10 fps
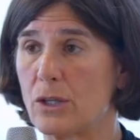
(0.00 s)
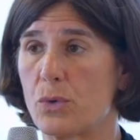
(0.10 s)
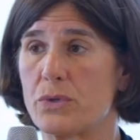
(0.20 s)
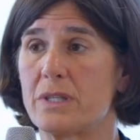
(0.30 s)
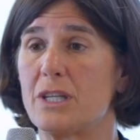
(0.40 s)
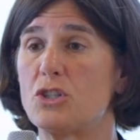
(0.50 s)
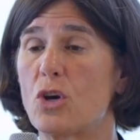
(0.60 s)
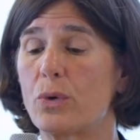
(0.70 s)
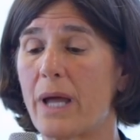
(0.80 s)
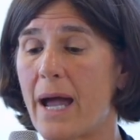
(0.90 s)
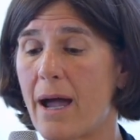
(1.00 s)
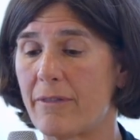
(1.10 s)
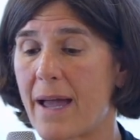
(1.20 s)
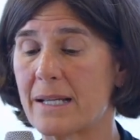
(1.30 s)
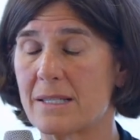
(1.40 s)
loans and that don't
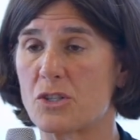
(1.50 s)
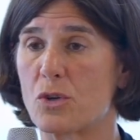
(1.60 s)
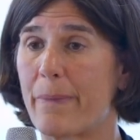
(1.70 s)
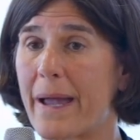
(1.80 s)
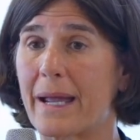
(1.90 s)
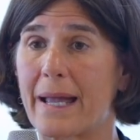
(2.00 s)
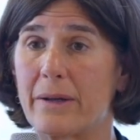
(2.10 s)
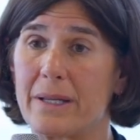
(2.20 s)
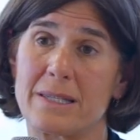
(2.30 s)
have access to a bank account,